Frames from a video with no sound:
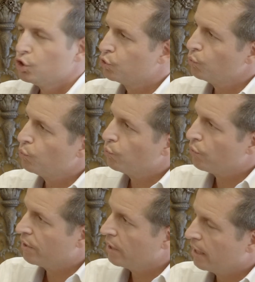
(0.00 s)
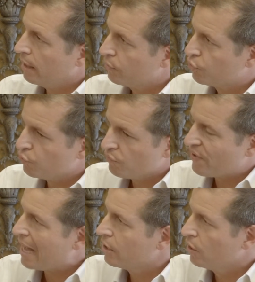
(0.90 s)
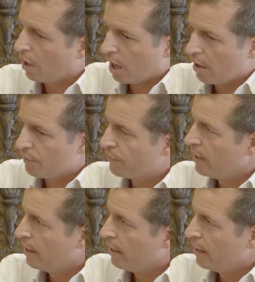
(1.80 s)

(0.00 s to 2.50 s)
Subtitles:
to the value of